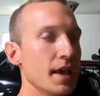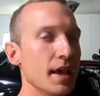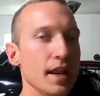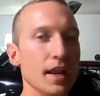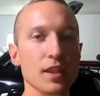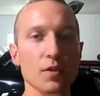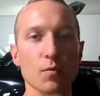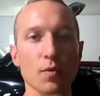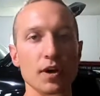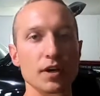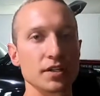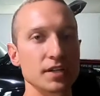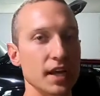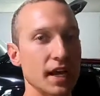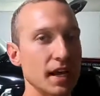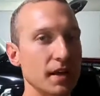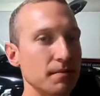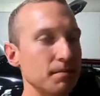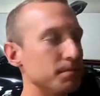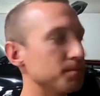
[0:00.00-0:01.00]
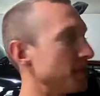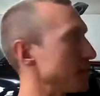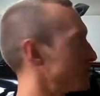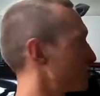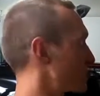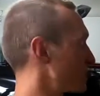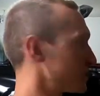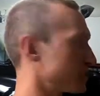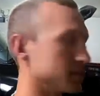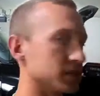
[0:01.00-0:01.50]
And in the wintertime,
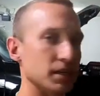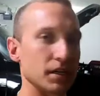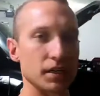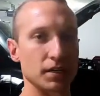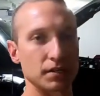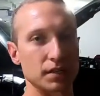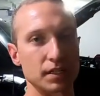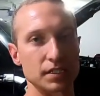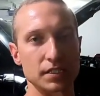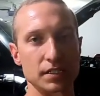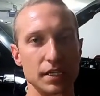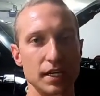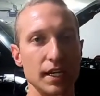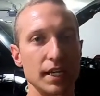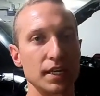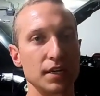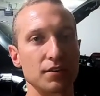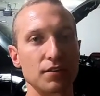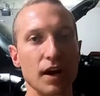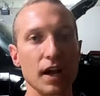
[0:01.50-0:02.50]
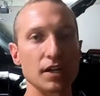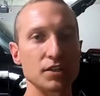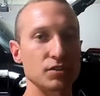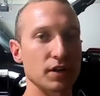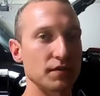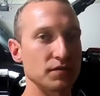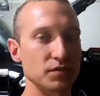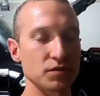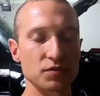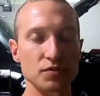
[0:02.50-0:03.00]
basically this is a heated garage,
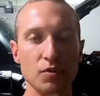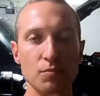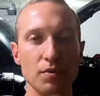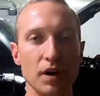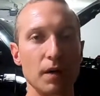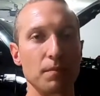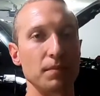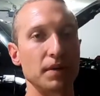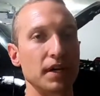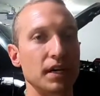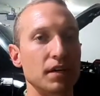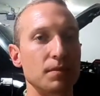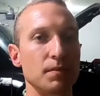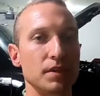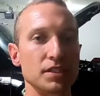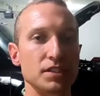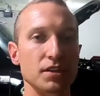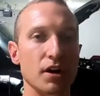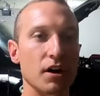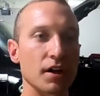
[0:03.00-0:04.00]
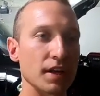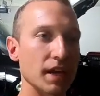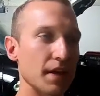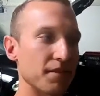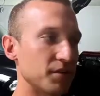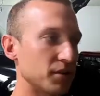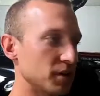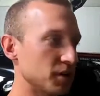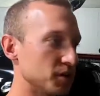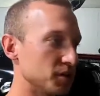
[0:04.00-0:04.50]
so obviously there's no problem here, but starting
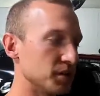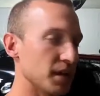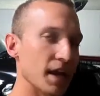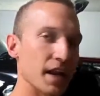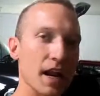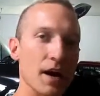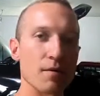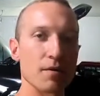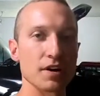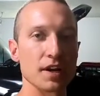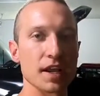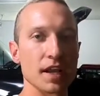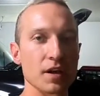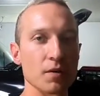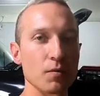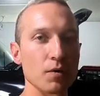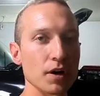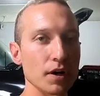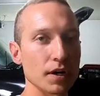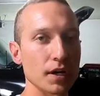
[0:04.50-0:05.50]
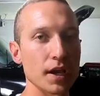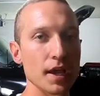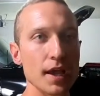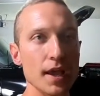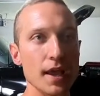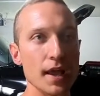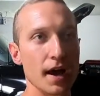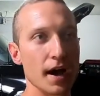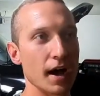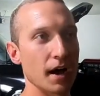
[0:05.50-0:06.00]
after a 10-hour day at work,
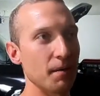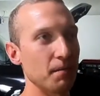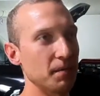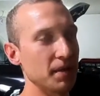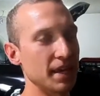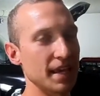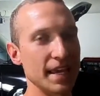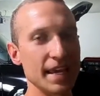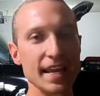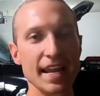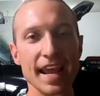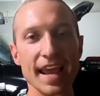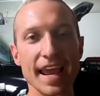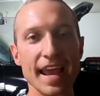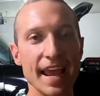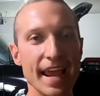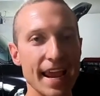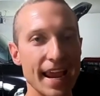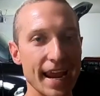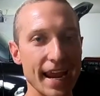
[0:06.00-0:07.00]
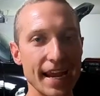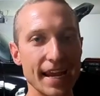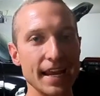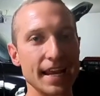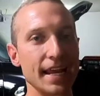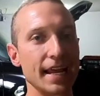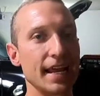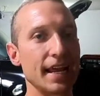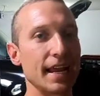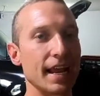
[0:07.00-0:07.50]
it
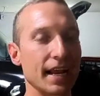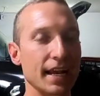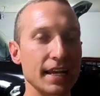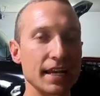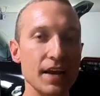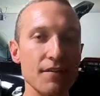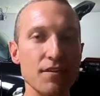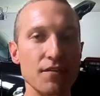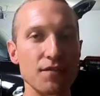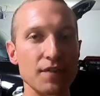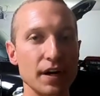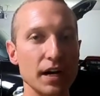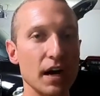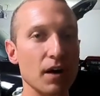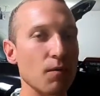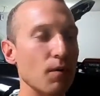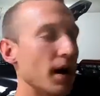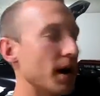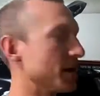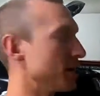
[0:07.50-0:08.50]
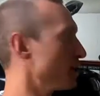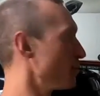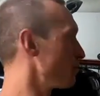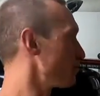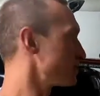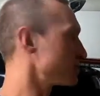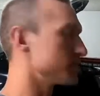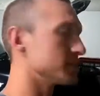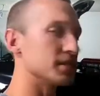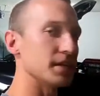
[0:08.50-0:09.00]
hated it. And I could never figure out why. You know,
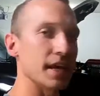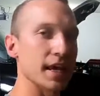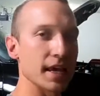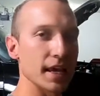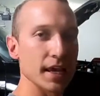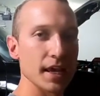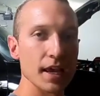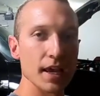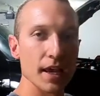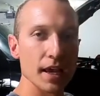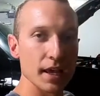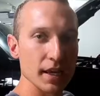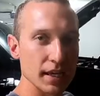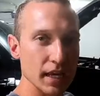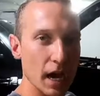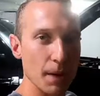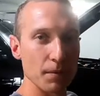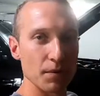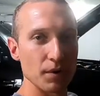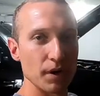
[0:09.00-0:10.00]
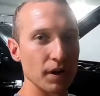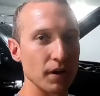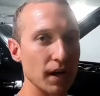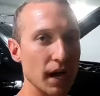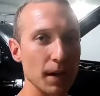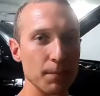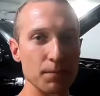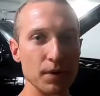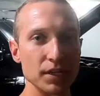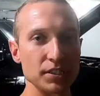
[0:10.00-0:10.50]
this is a common rail
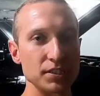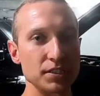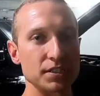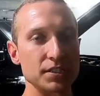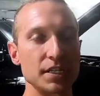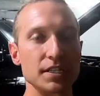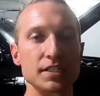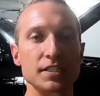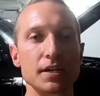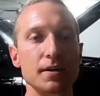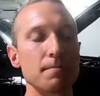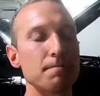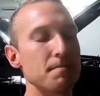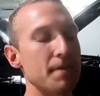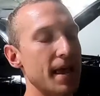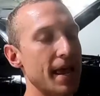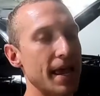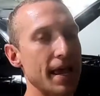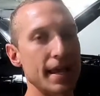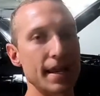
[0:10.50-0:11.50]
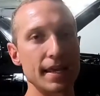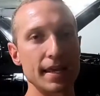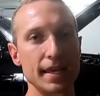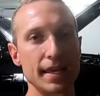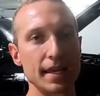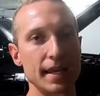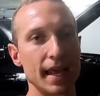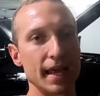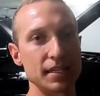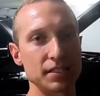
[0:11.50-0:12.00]
high pressure system and
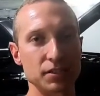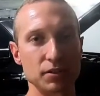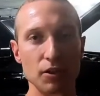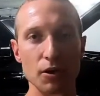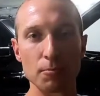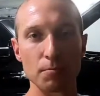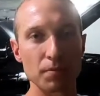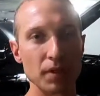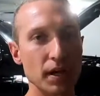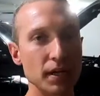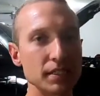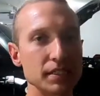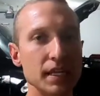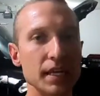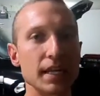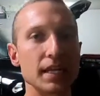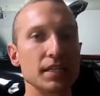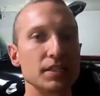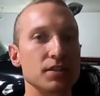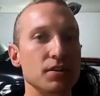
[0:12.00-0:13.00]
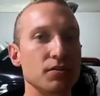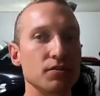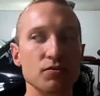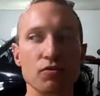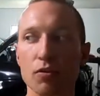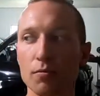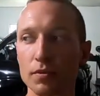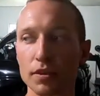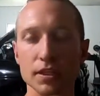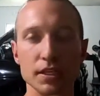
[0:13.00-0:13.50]
it has glow plugs in it. So
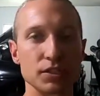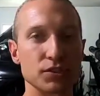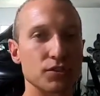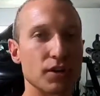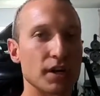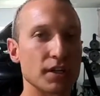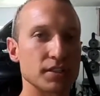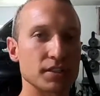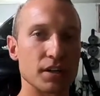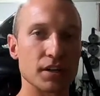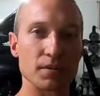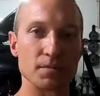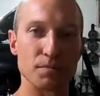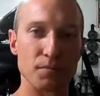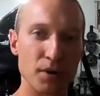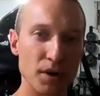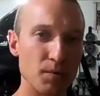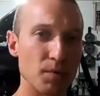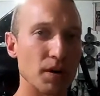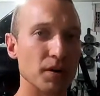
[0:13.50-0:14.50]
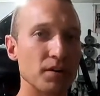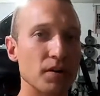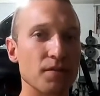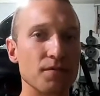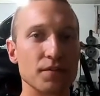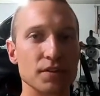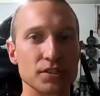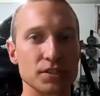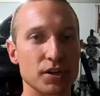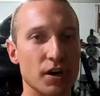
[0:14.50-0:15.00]
normally these trucks are pretty well known
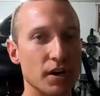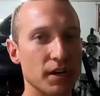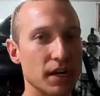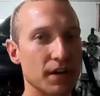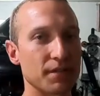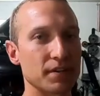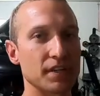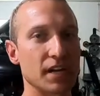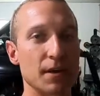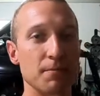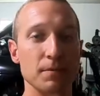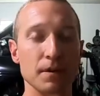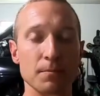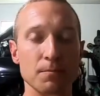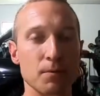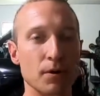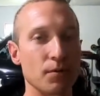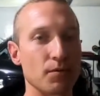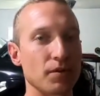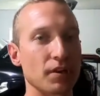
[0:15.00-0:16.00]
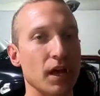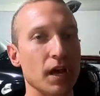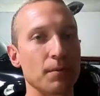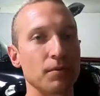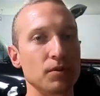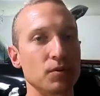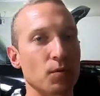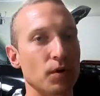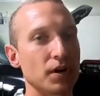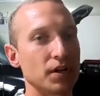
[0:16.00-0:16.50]
for starting every time, being pretty
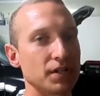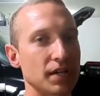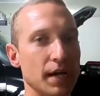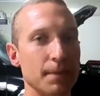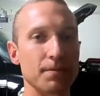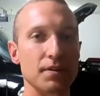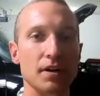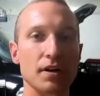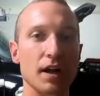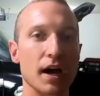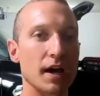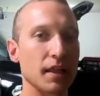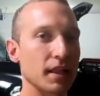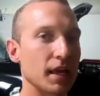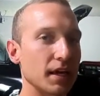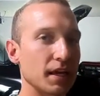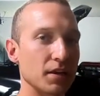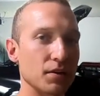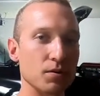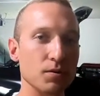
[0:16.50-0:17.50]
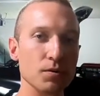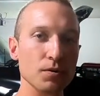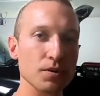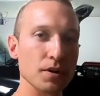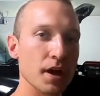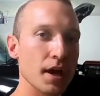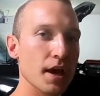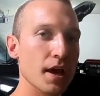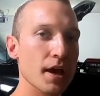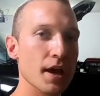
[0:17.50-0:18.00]
reliable in the wintertime. They're not like an
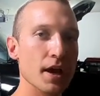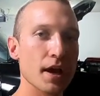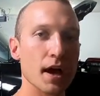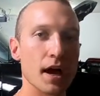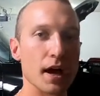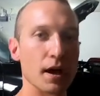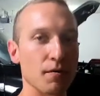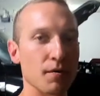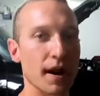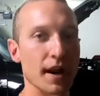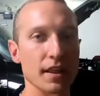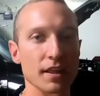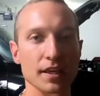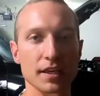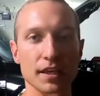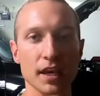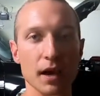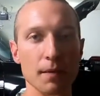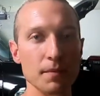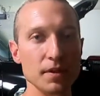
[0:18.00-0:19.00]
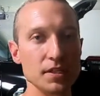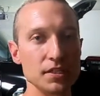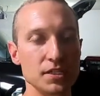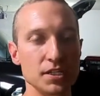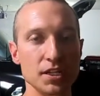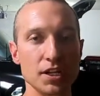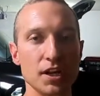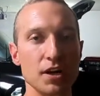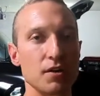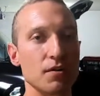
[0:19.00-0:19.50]
old rattly Cummins,
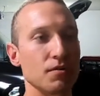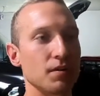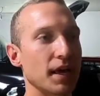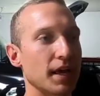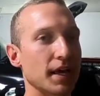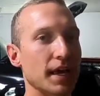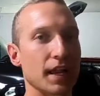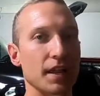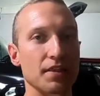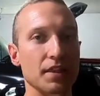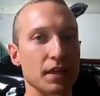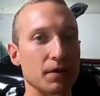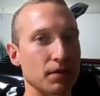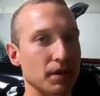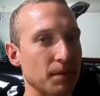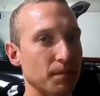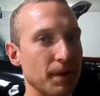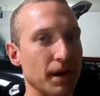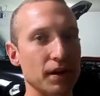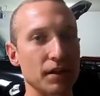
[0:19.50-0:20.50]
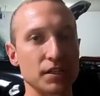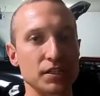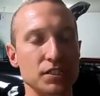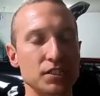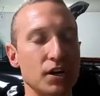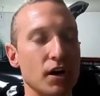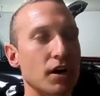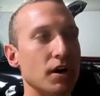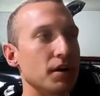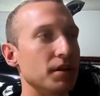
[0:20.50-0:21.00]
you know, that kind of thing where they barely
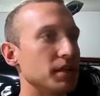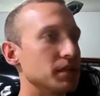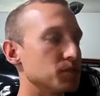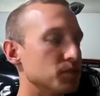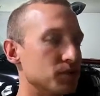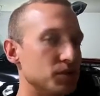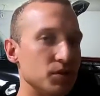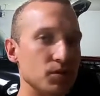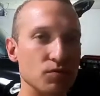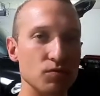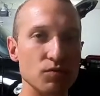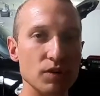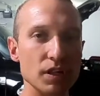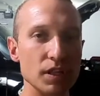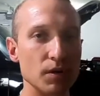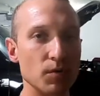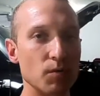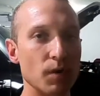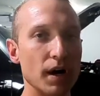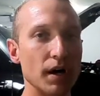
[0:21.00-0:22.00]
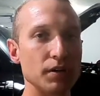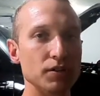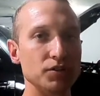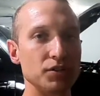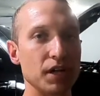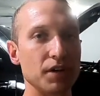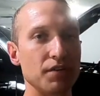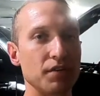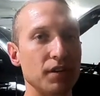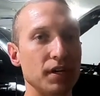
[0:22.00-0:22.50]
start. These ones do really well
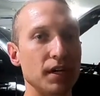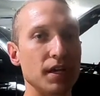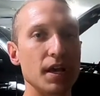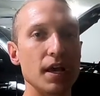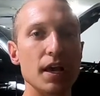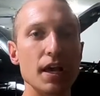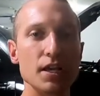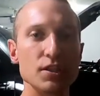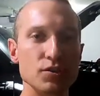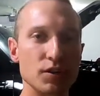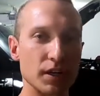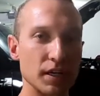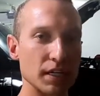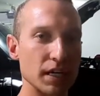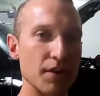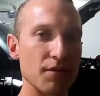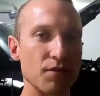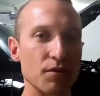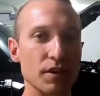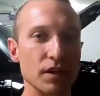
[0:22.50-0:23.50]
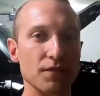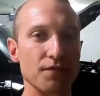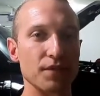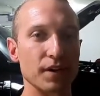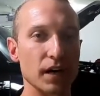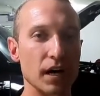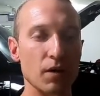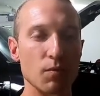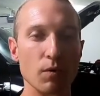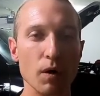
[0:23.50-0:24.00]
generally. So I could never really
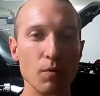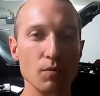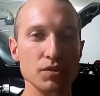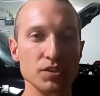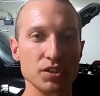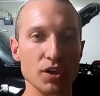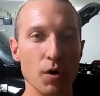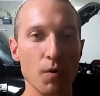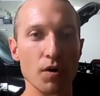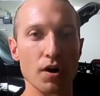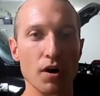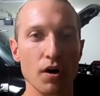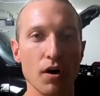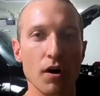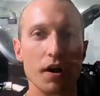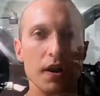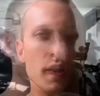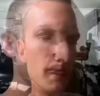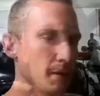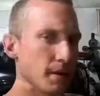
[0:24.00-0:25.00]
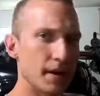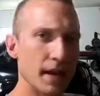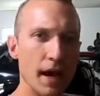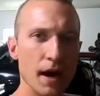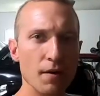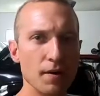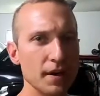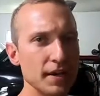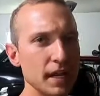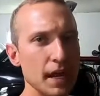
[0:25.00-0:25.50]
figure out what was going on.
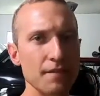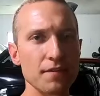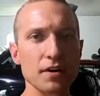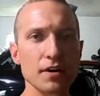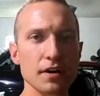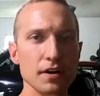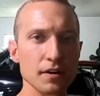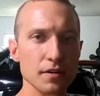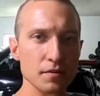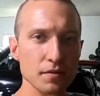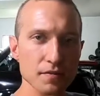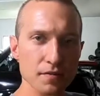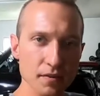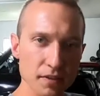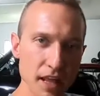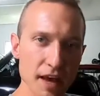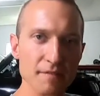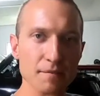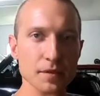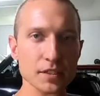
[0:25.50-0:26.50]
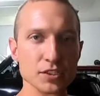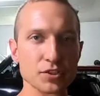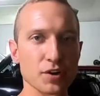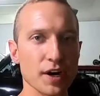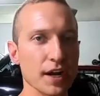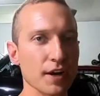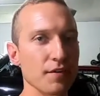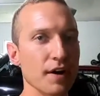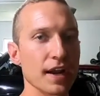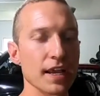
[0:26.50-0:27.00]
Now, it never left me
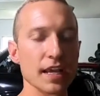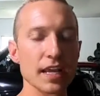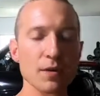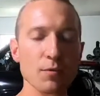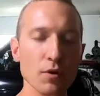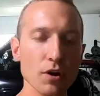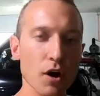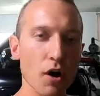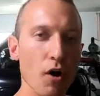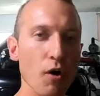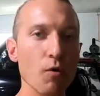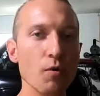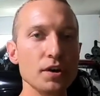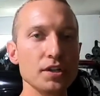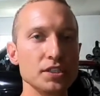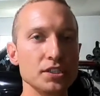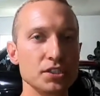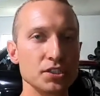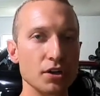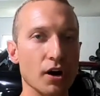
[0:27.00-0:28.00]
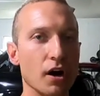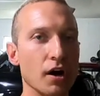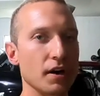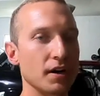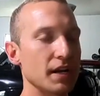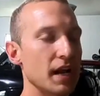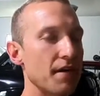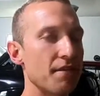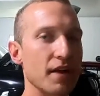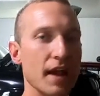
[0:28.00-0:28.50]
stranded, right? It would always start,
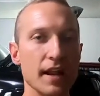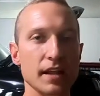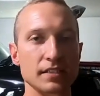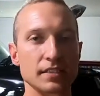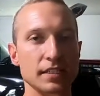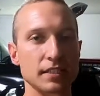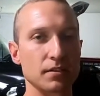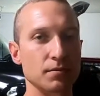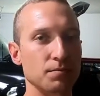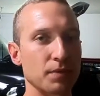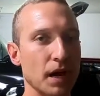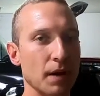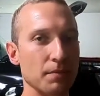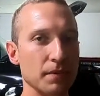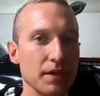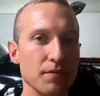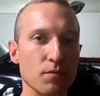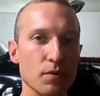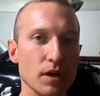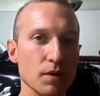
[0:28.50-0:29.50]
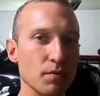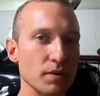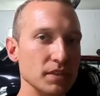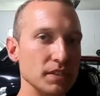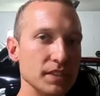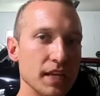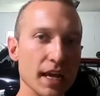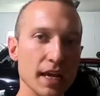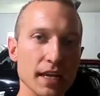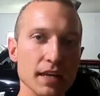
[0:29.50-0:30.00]
never had a single problem. Even when it
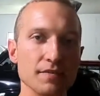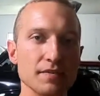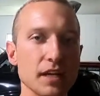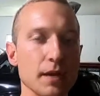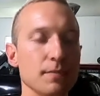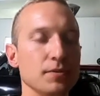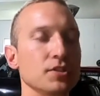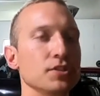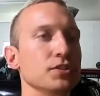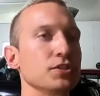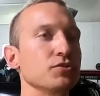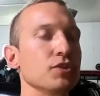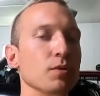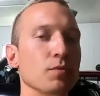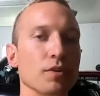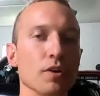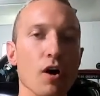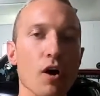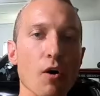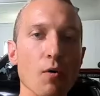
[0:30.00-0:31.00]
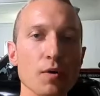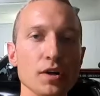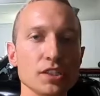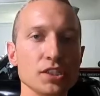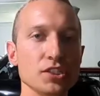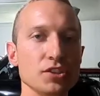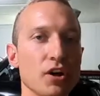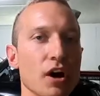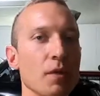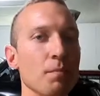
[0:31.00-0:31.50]
was negative temperatures, the truck would
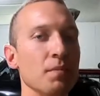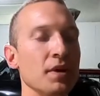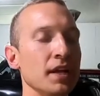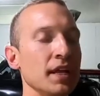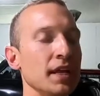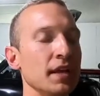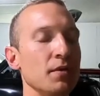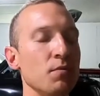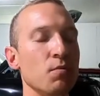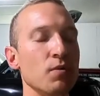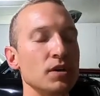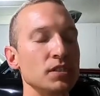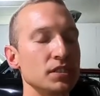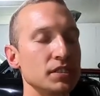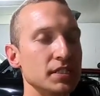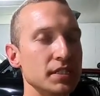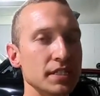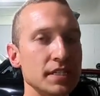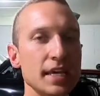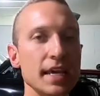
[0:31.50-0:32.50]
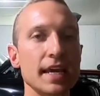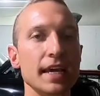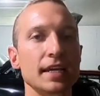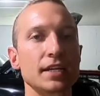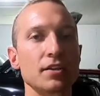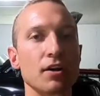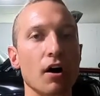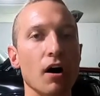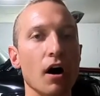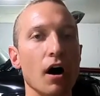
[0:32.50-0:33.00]
always start, but it was
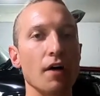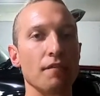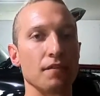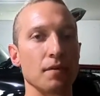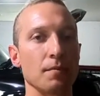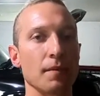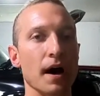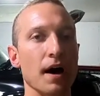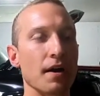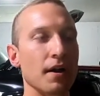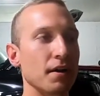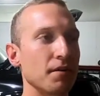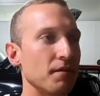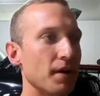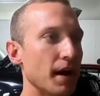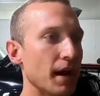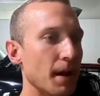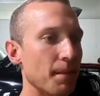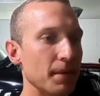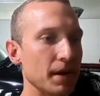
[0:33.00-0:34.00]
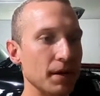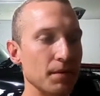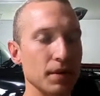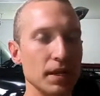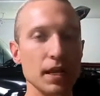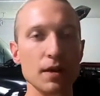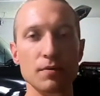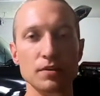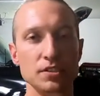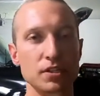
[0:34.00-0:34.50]
ticked off about it, right? I mean,
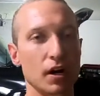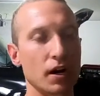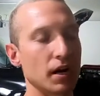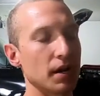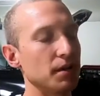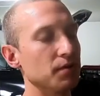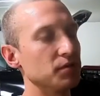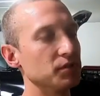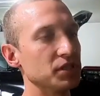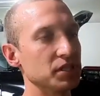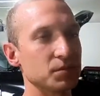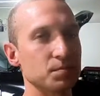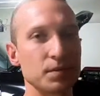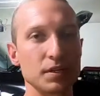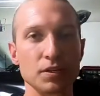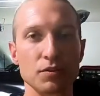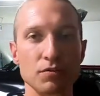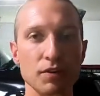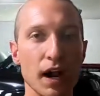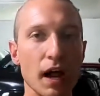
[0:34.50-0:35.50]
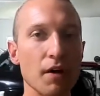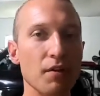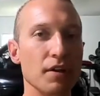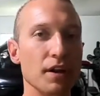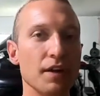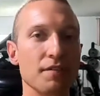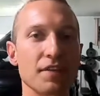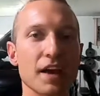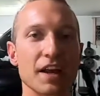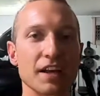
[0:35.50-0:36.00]
it would start, it would just be
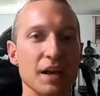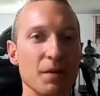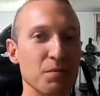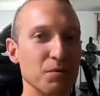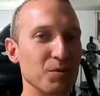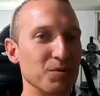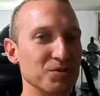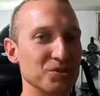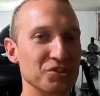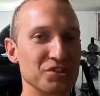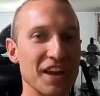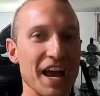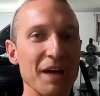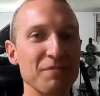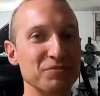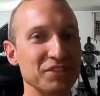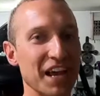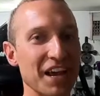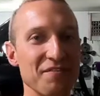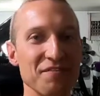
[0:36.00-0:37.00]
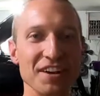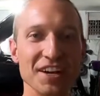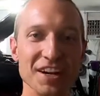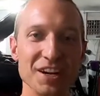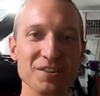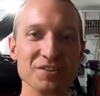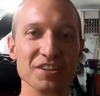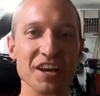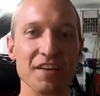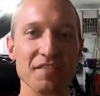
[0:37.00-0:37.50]
growling. I've got a couple old Snapchat
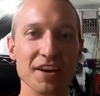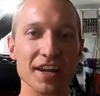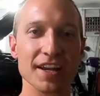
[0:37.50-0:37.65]
videos of